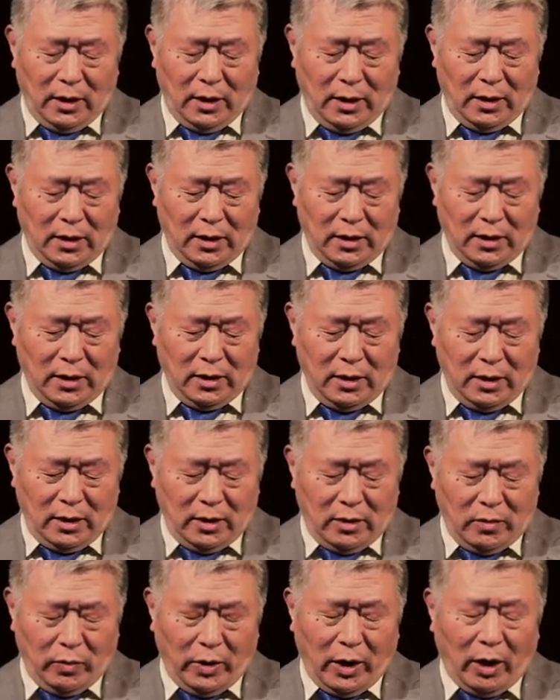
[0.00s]
Uh,
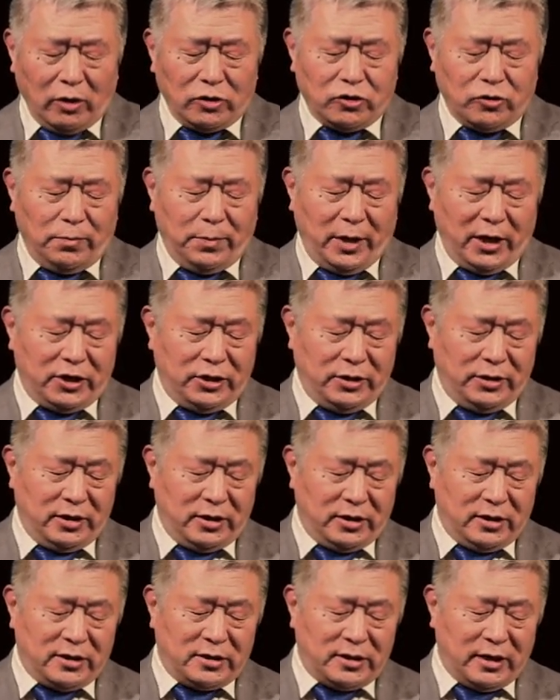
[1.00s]
we also mentioned
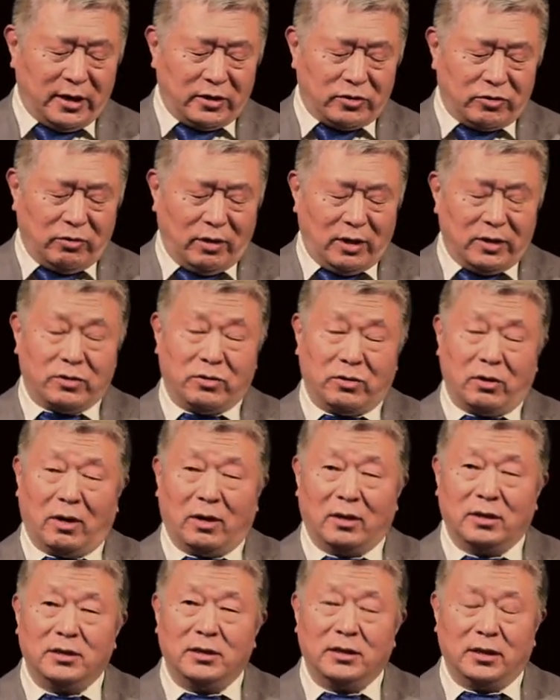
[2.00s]
the sexual
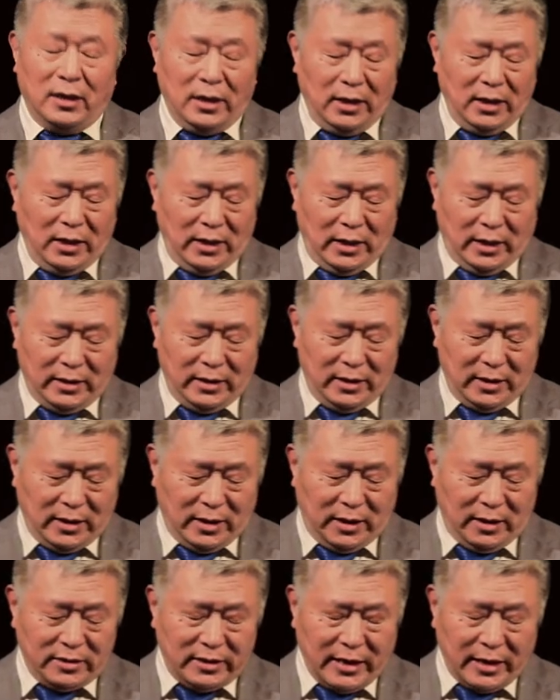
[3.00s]
assault and
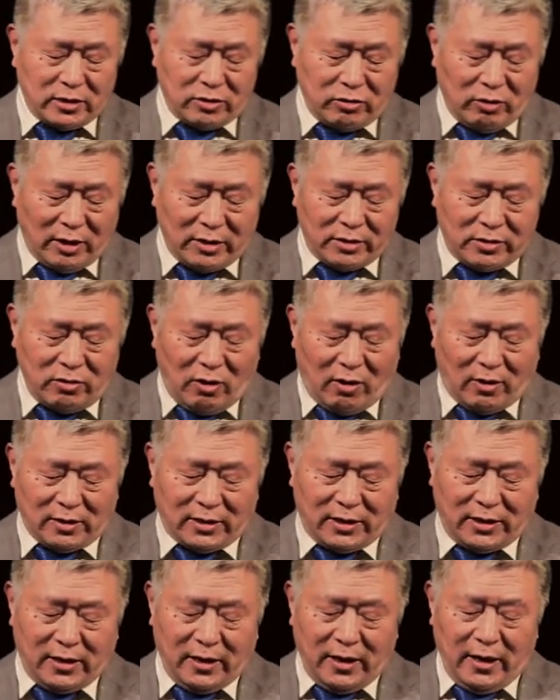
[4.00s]
sexual
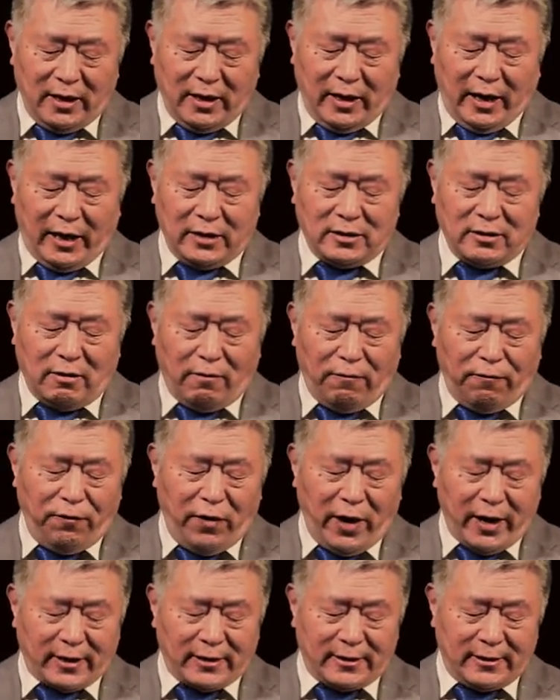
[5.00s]
assault as a
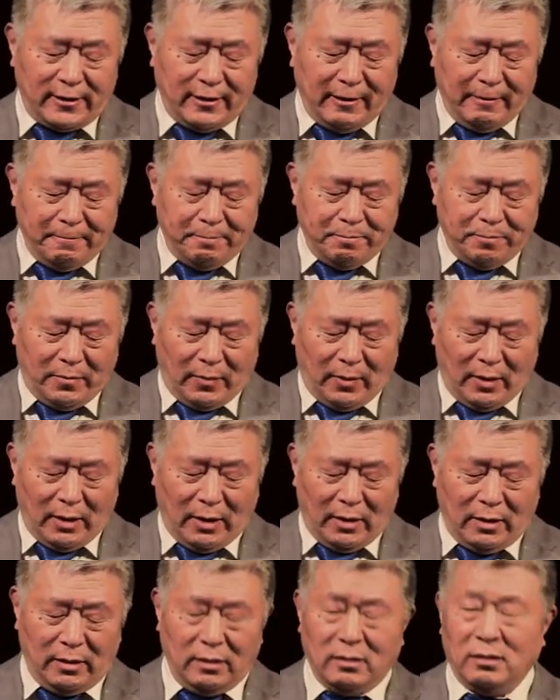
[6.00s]
fact
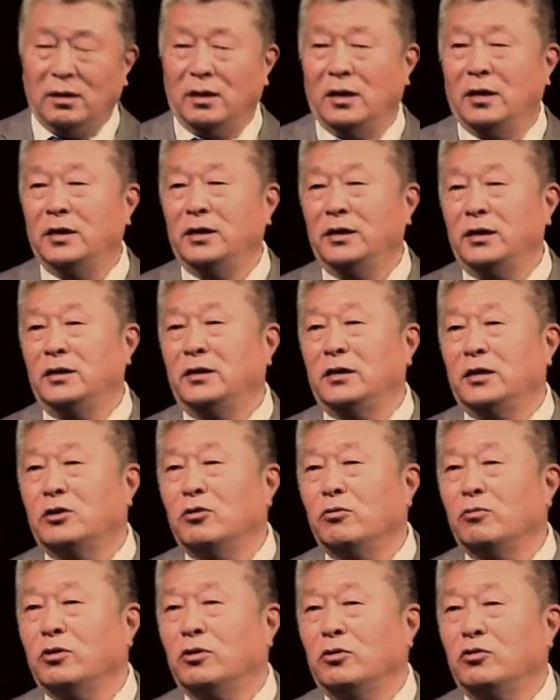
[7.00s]
um, uh, in the
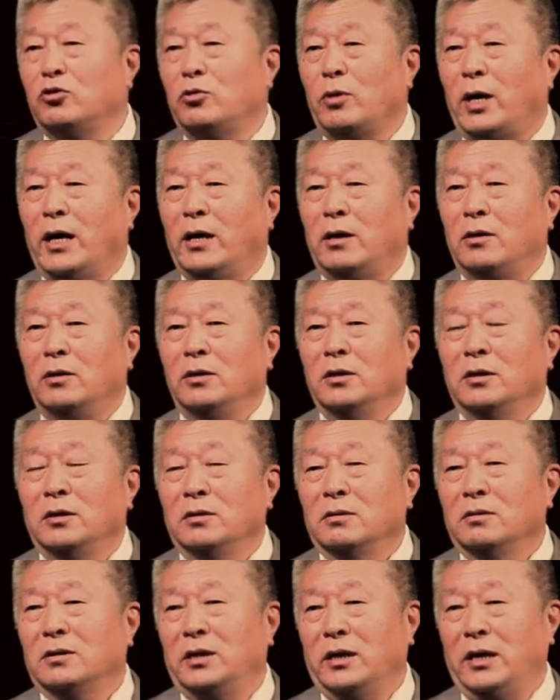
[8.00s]
Tokyo trial.
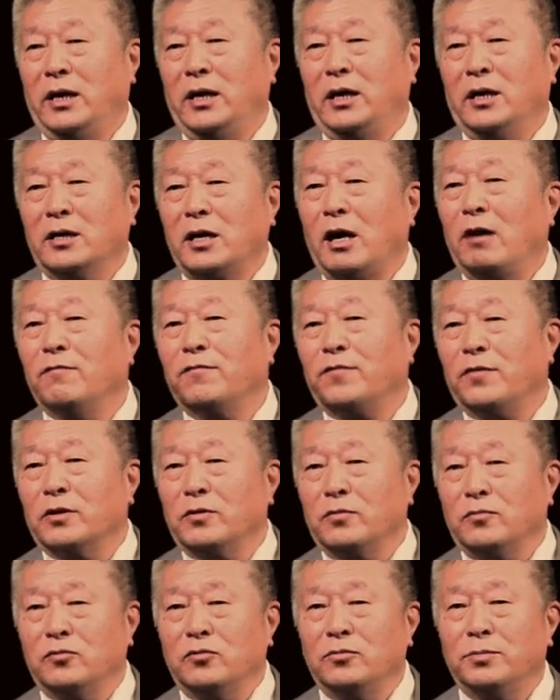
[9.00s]
The uh, comfort
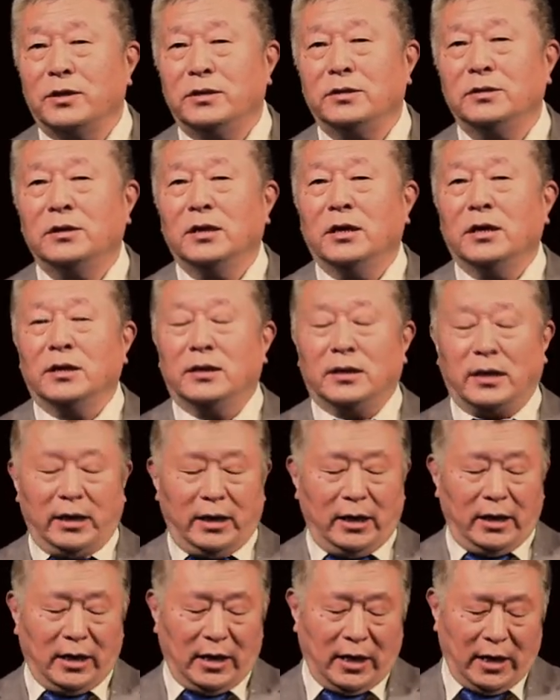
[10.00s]
woman,
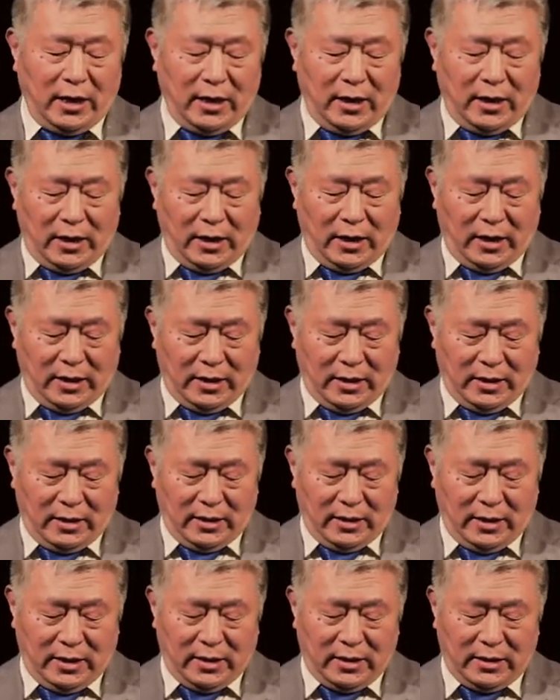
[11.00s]
the uh,
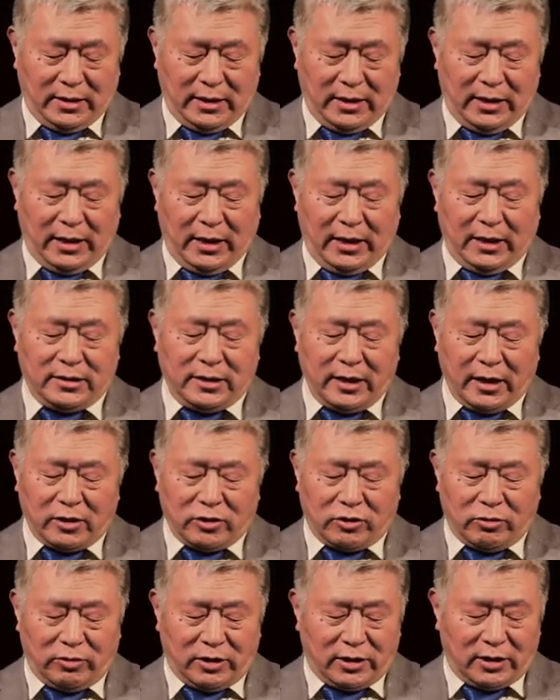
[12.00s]
the
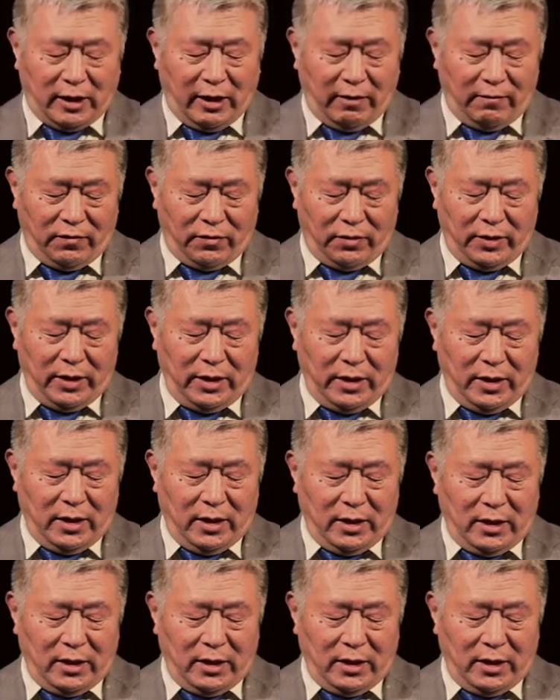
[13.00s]
sexual slavery